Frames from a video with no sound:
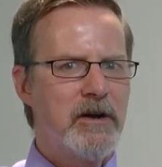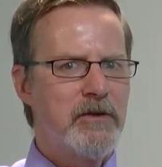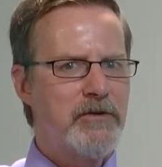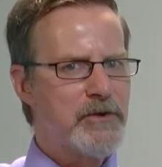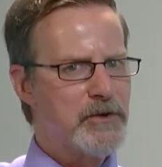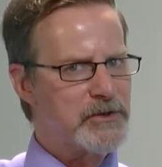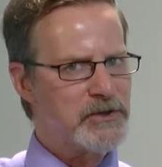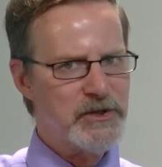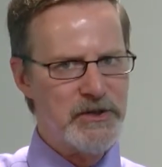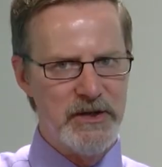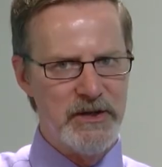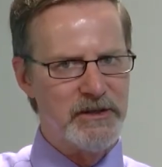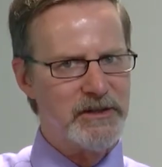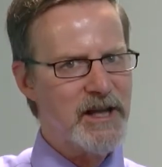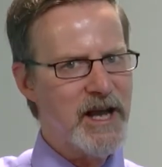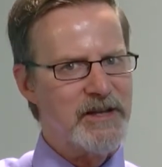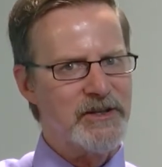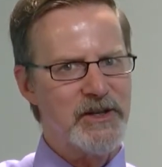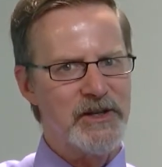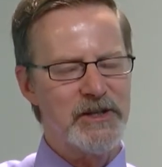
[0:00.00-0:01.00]
they're still
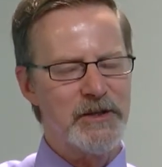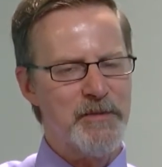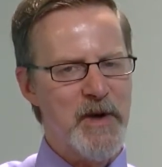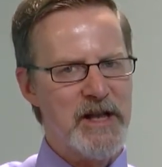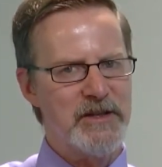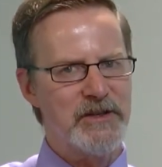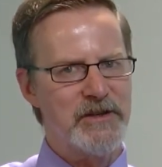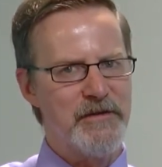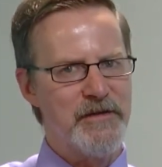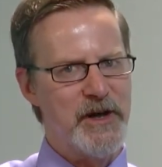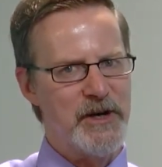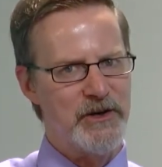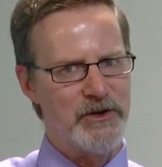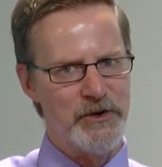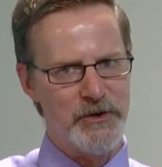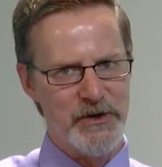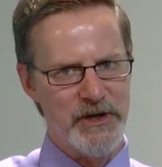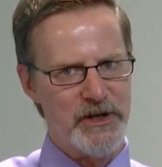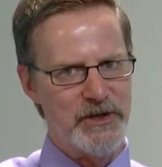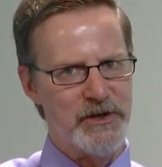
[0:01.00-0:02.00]
less expensive than a
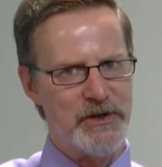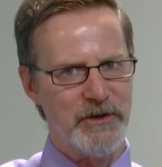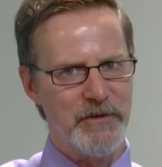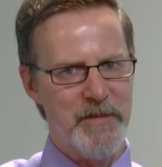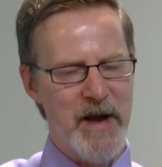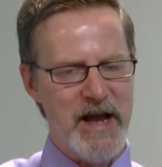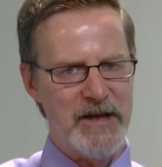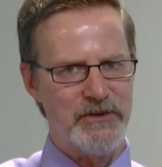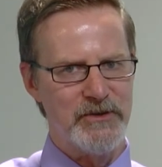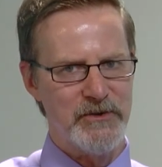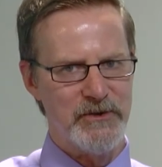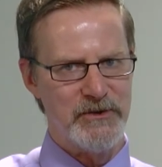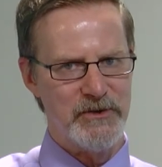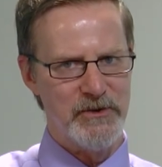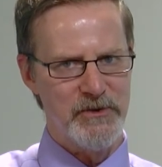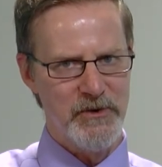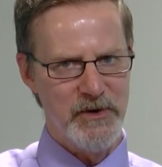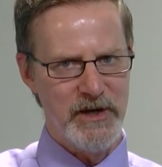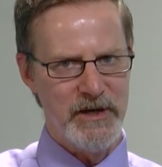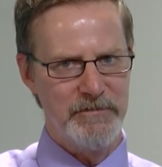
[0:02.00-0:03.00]
traditional master's
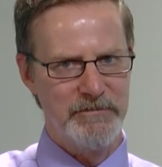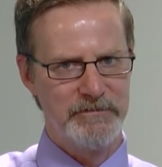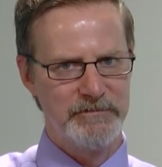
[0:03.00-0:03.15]
degree.